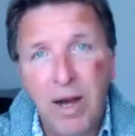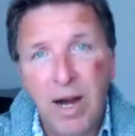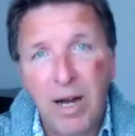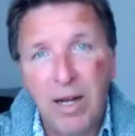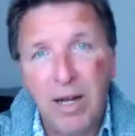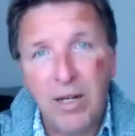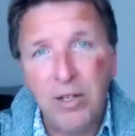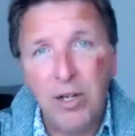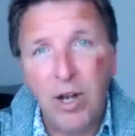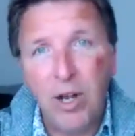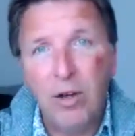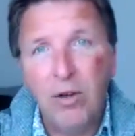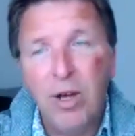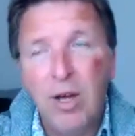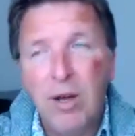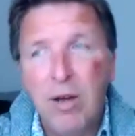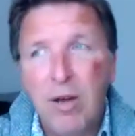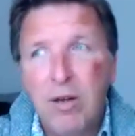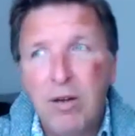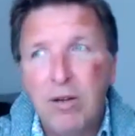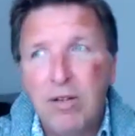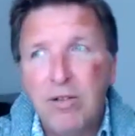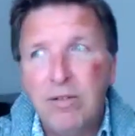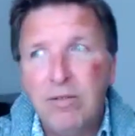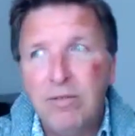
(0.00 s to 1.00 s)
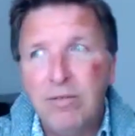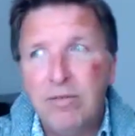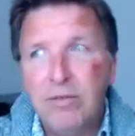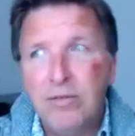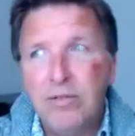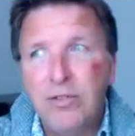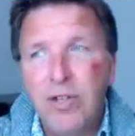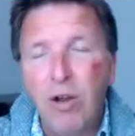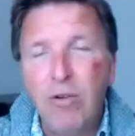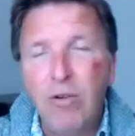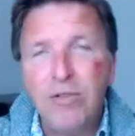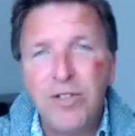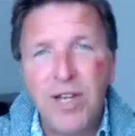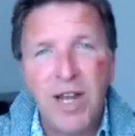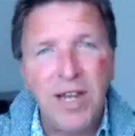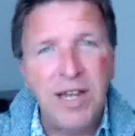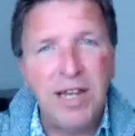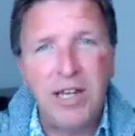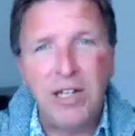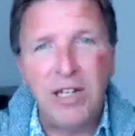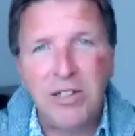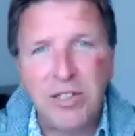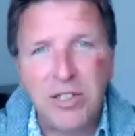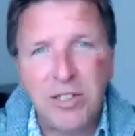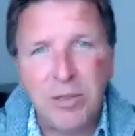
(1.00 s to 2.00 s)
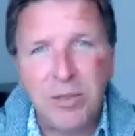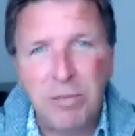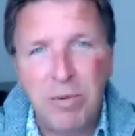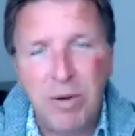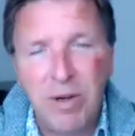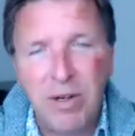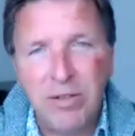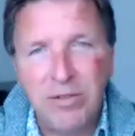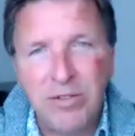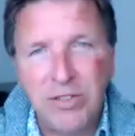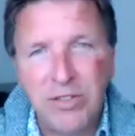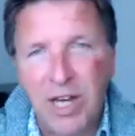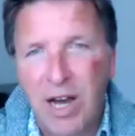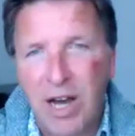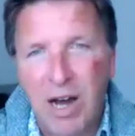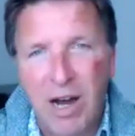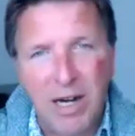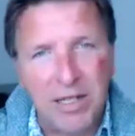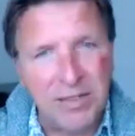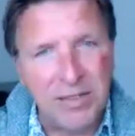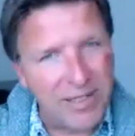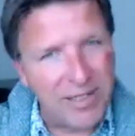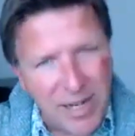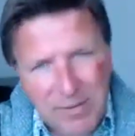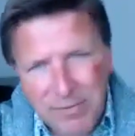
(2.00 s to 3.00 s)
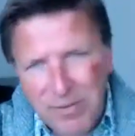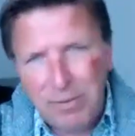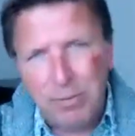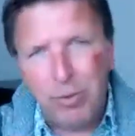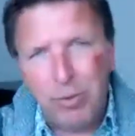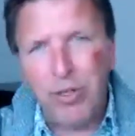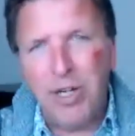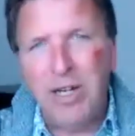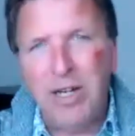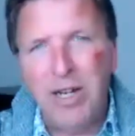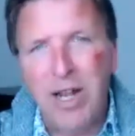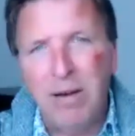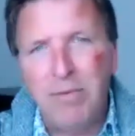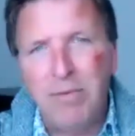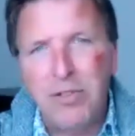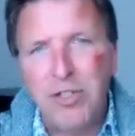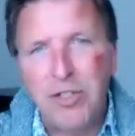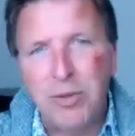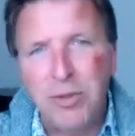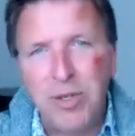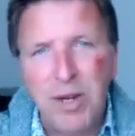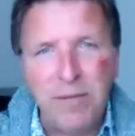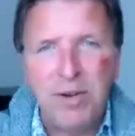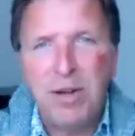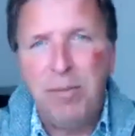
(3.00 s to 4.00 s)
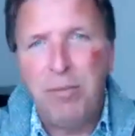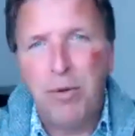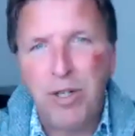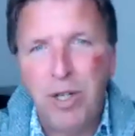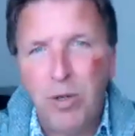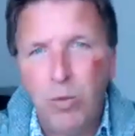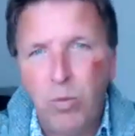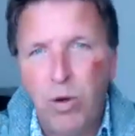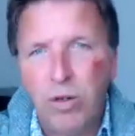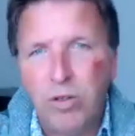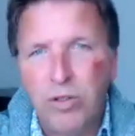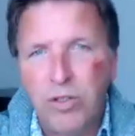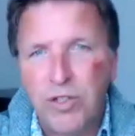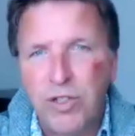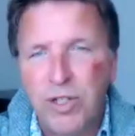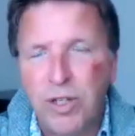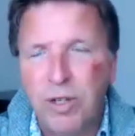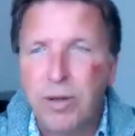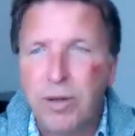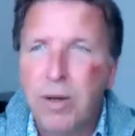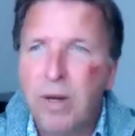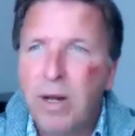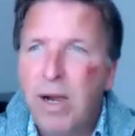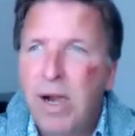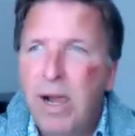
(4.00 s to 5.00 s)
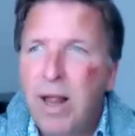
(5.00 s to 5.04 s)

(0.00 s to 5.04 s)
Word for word: You know, don't take it to, to heart that everybody loves you and everybody wants you,